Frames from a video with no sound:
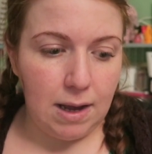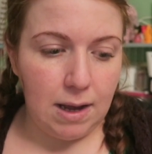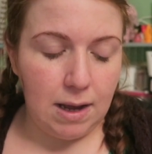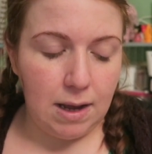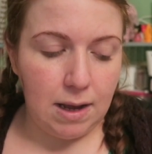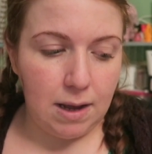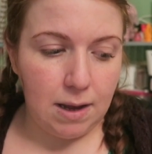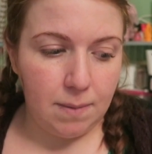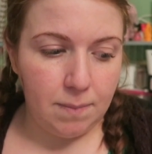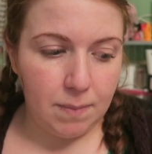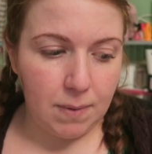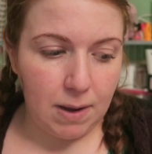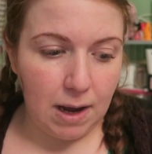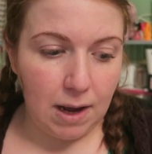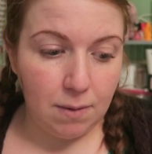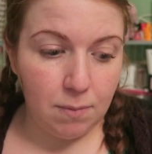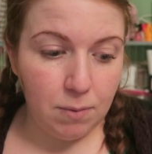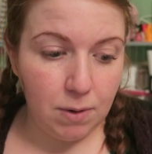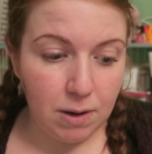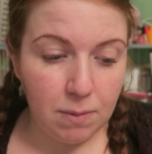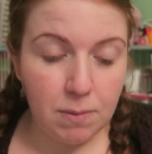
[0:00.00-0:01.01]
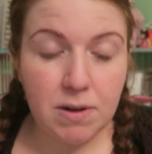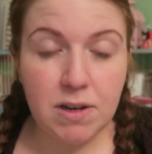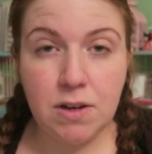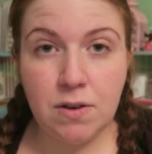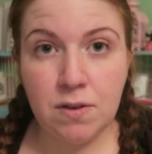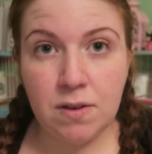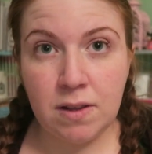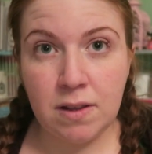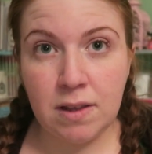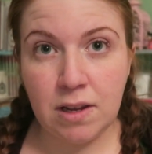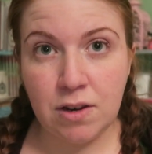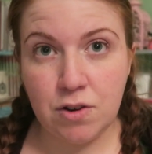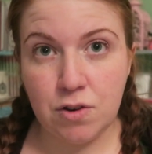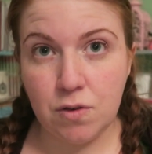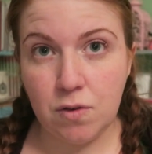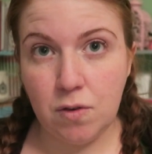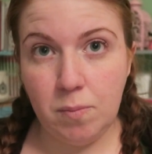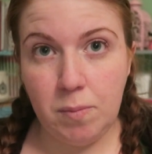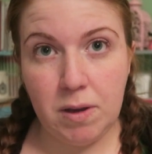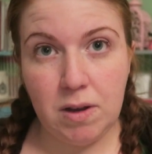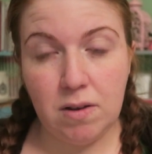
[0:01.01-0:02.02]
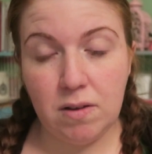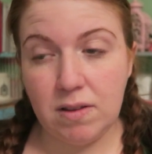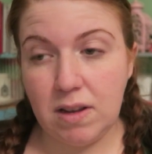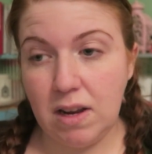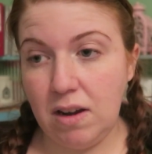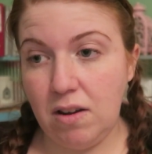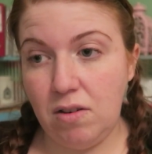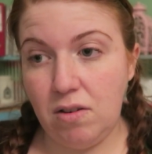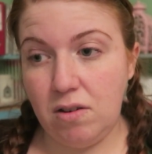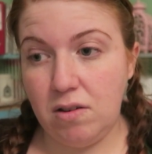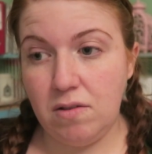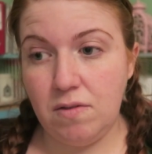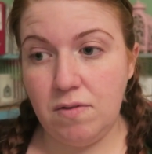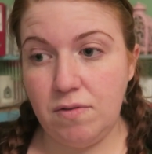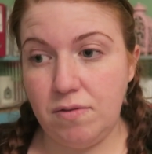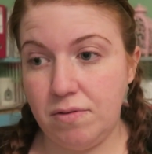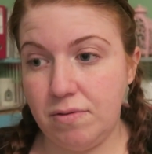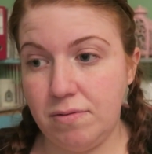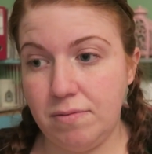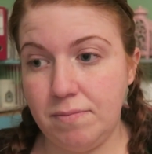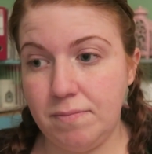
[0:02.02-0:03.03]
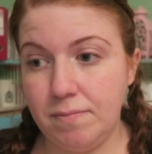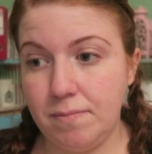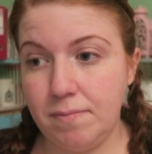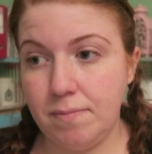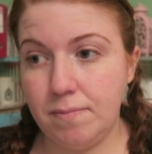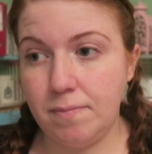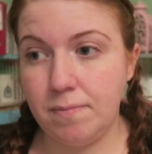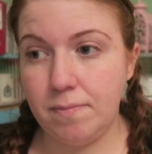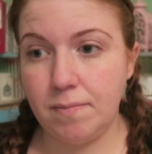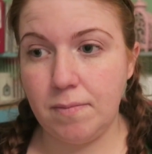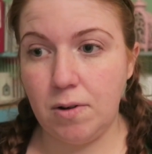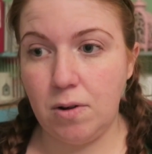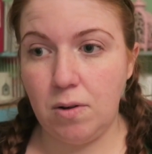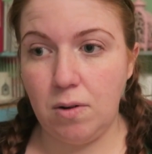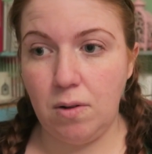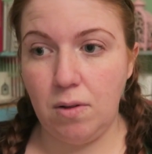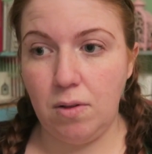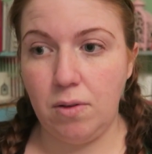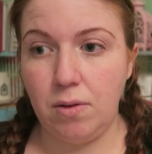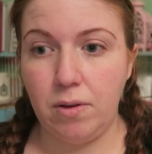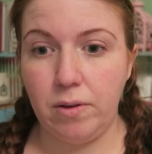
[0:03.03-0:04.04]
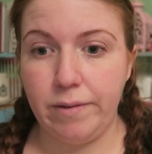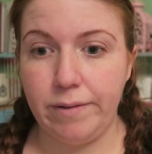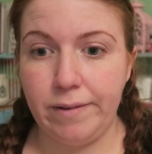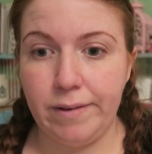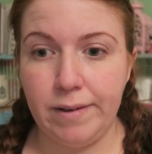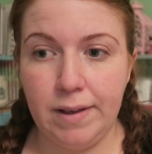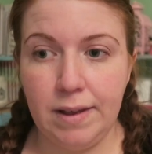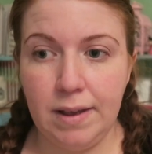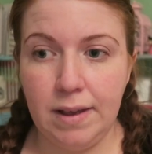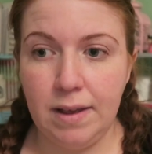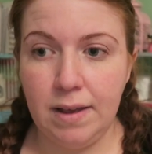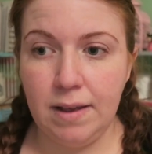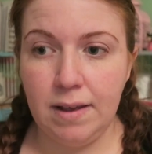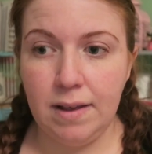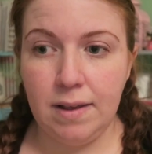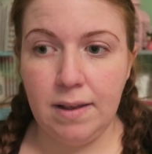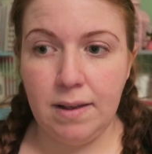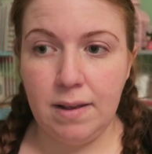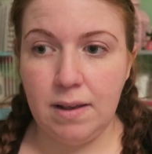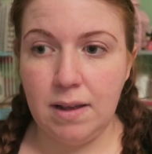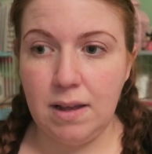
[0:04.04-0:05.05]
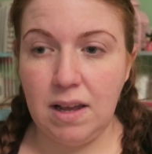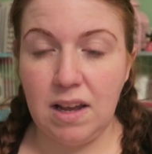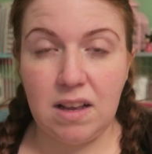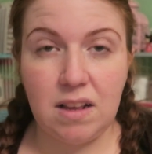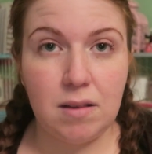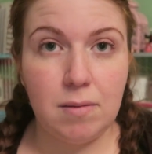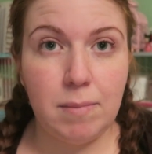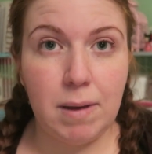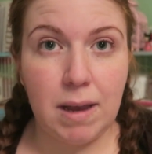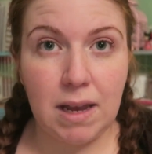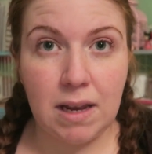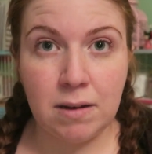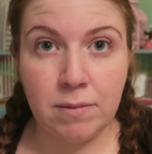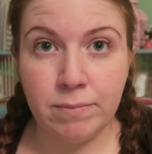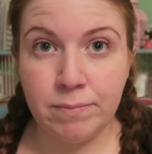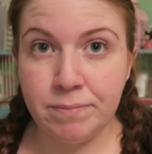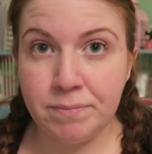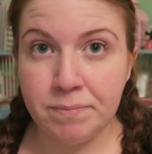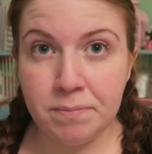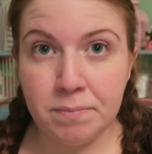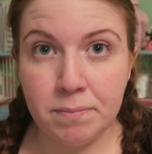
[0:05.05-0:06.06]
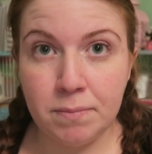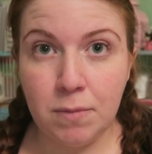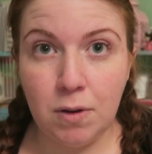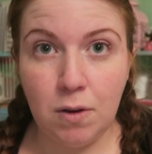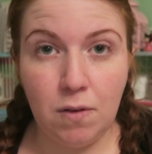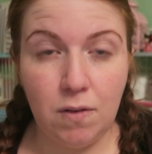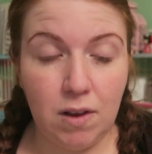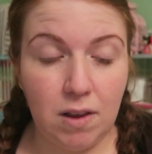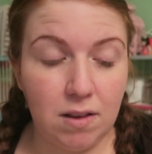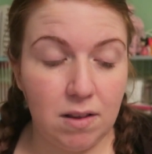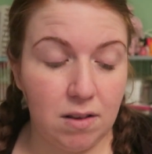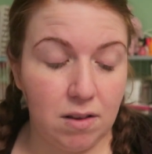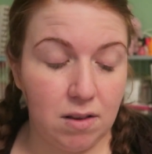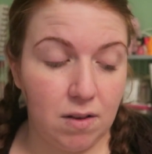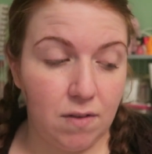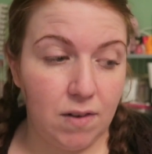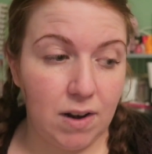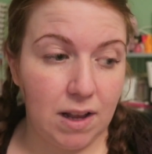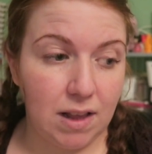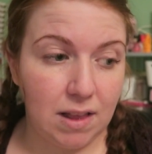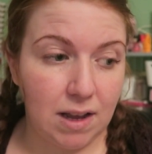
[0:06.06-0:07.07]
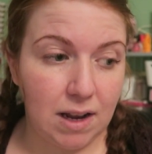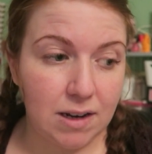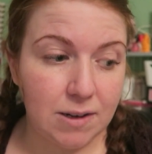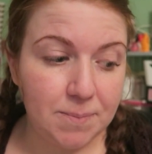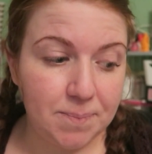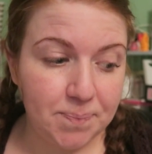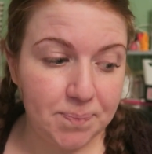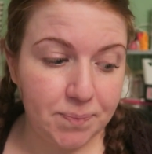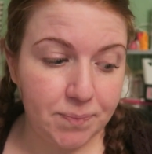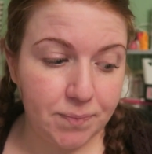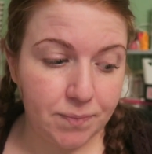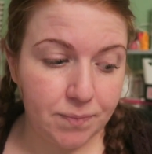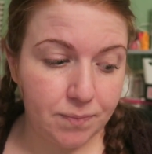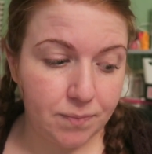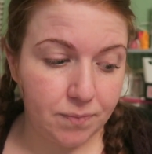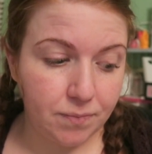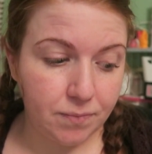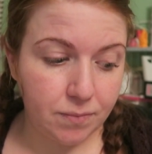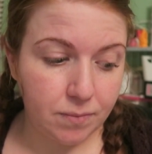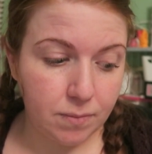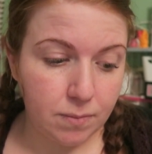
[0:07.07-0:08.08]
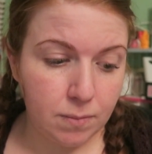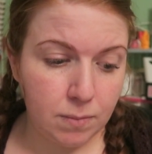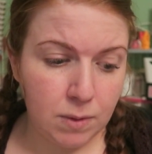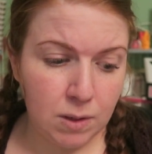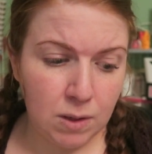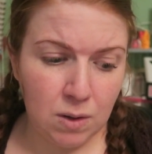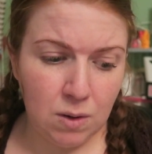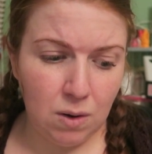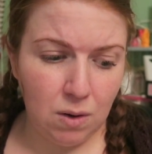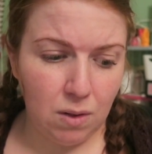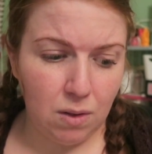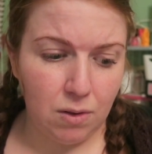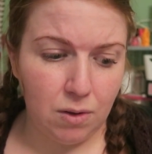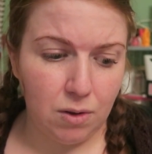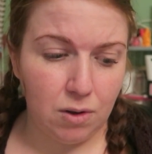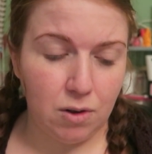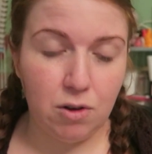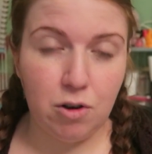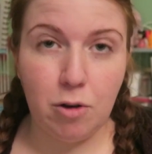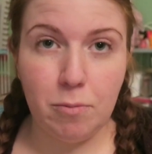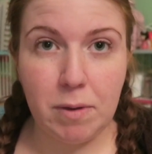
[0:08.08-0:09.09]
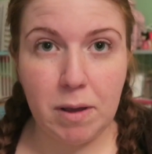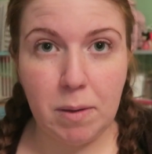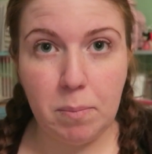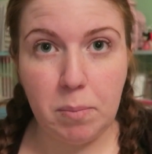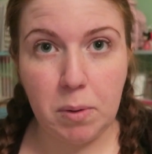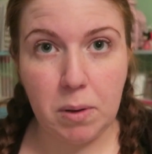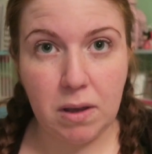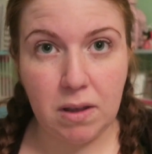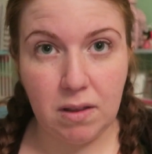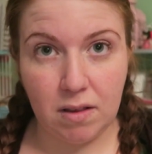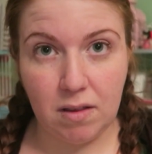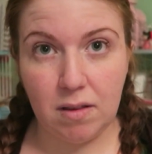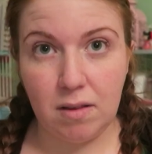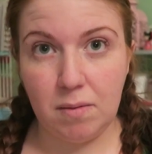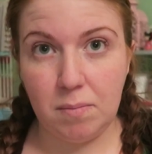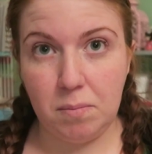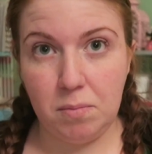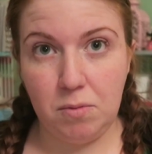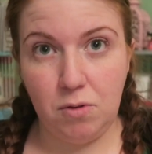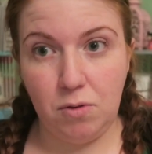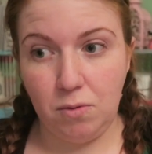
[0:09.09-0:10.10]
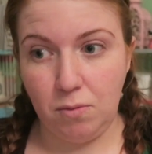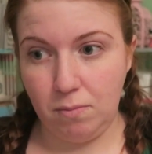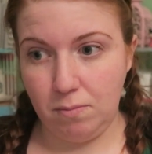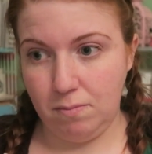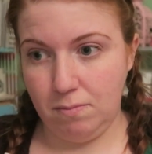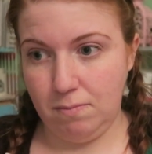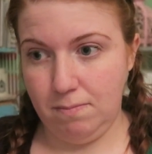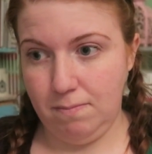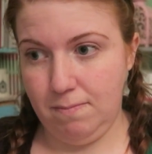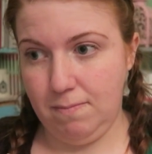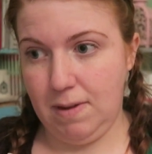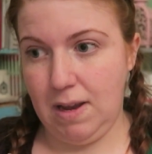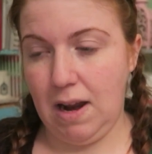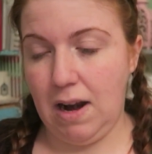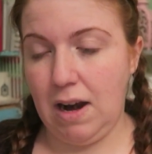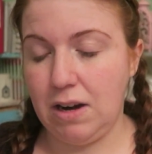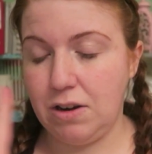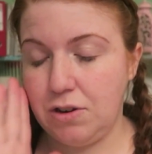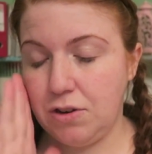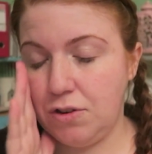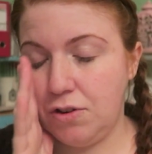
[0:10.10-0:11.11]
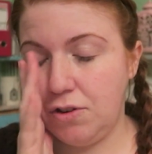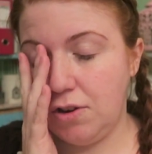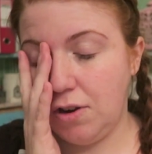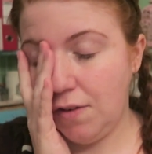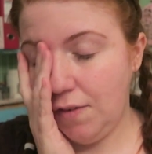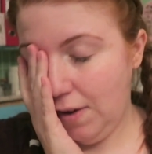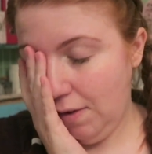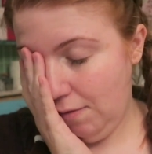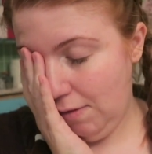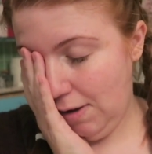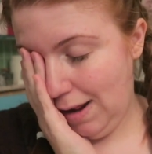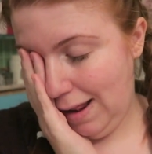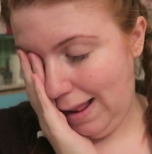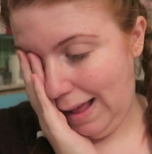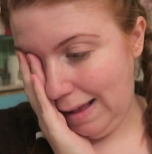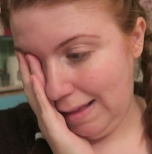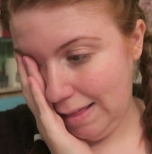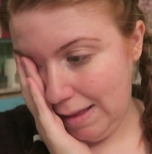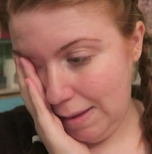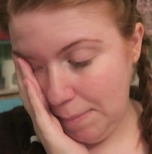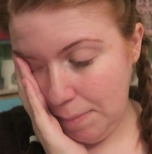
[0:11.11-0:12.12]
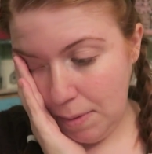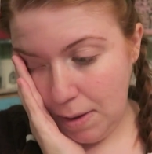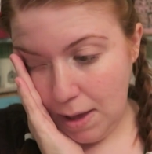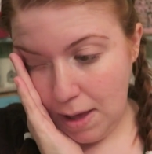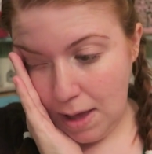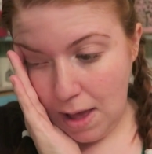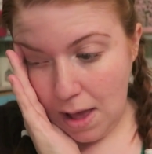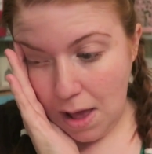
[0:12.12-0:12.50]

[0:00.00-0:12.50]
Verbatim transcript: Um, I really wanted to see that show because I love all the X-Men movies and stuff like that. All the comic book and, you know, character stuff, I really like them.